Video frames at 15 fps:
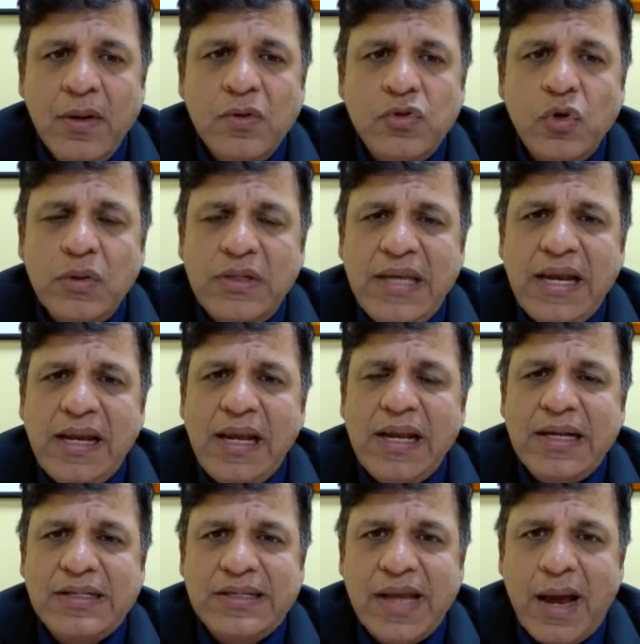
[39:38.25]
So take an
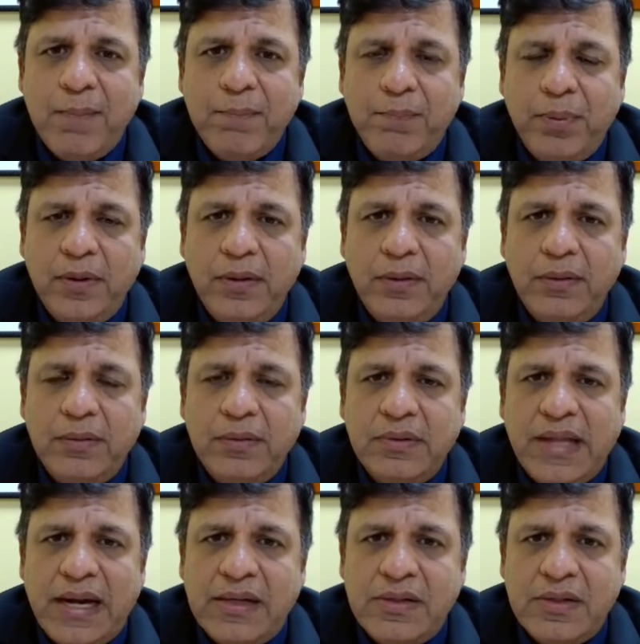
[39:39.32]
example
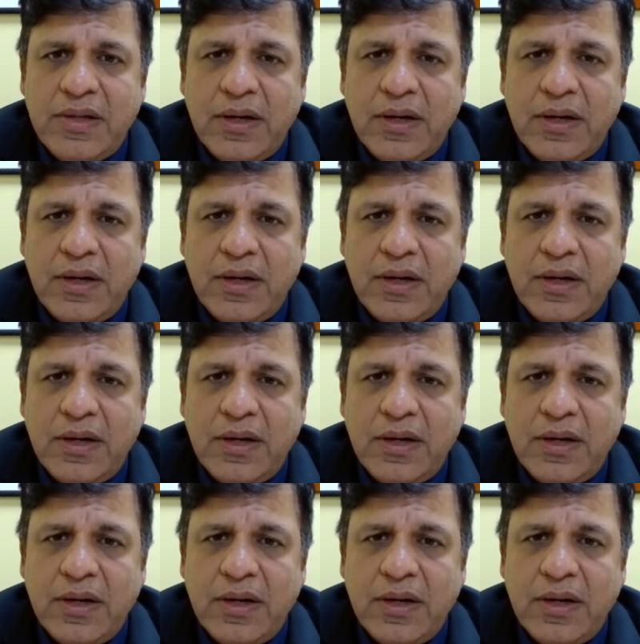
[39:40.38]
that,